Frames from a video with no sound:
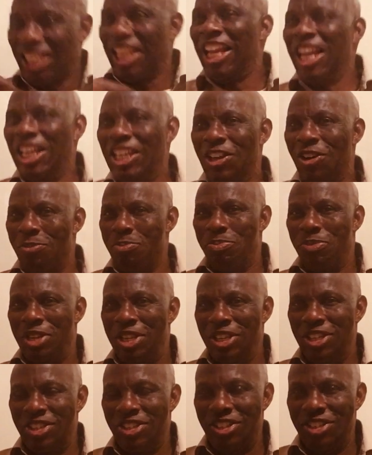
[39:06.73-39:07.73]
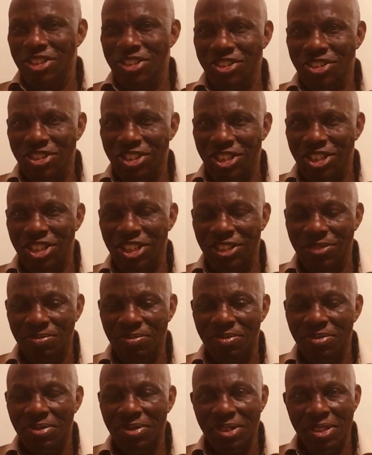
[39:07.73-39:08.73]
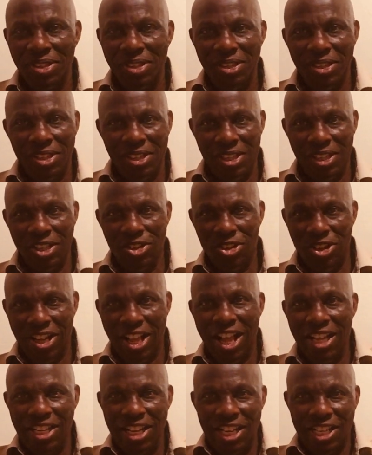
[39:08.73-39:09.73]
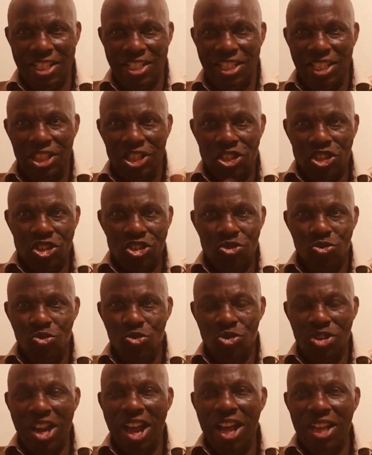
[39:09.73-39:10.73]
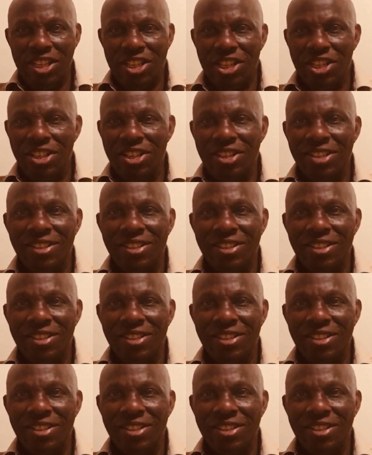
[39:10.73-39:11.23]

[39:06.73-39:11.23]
end up in Sin City. You go connect his two data.